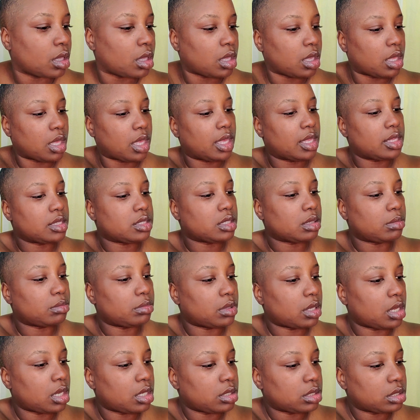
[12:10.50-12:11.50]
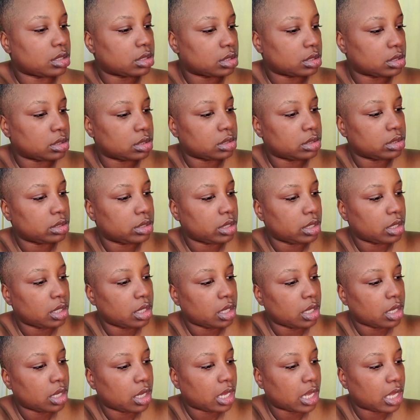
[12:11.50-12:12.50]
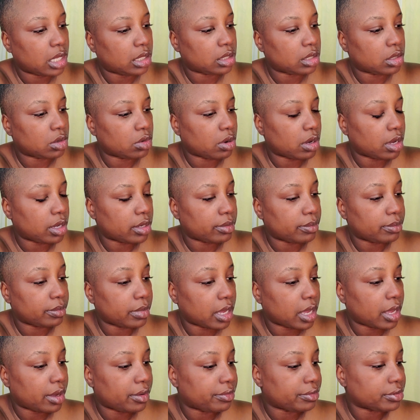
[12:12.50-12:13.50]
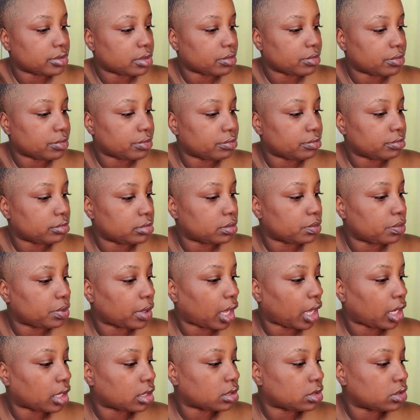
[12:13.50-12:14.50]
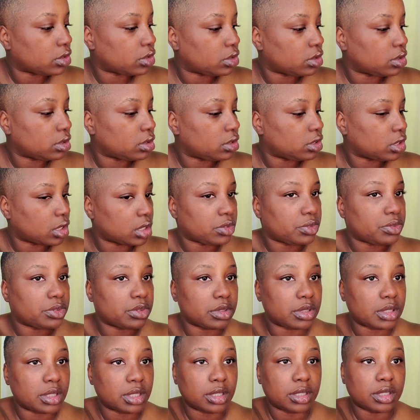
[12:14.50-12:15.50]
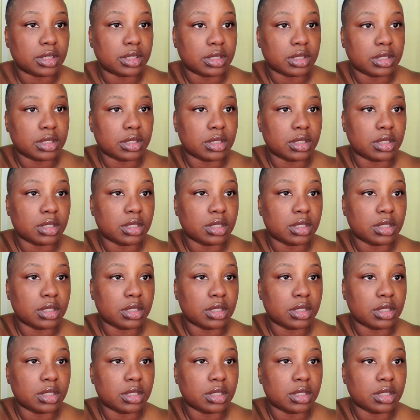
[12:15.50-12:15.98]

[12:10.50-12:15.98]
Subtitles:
Add some, had to go out and buy some packs just for this.